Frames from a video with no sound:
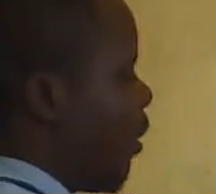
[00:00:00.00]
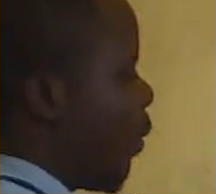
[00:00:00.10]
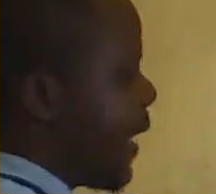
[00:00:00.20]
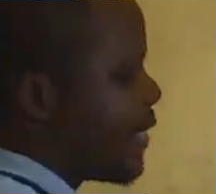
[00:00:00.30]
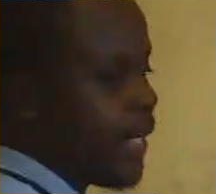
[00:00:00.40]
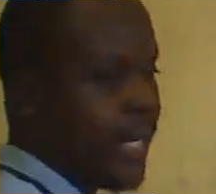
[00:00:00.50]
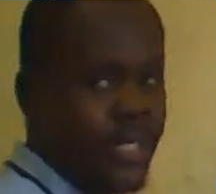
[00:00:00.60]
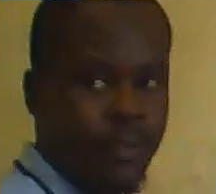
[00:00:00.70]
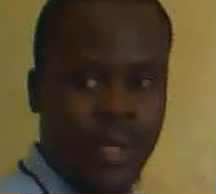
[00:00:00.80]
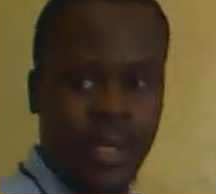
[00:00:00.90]
y is
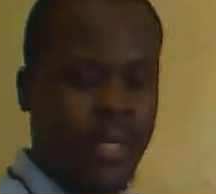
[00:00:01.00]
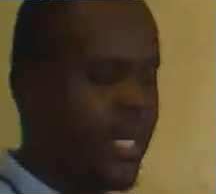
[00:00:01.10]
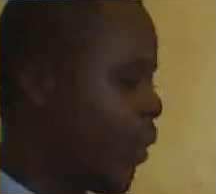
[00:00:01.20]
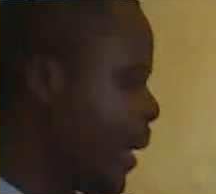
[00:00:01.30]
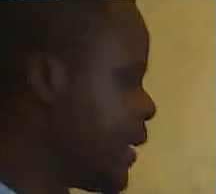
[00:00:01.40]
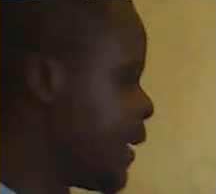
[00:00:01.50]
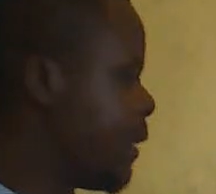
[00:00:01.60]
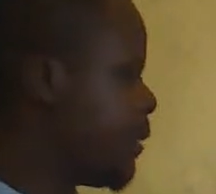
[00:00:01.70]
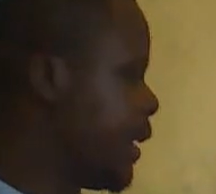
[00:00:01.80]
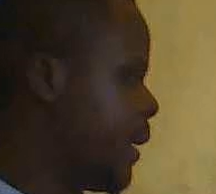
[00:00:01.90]
-3. These are
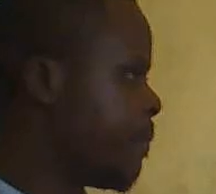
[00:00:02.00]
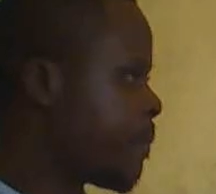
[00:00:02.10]
y-intercept here.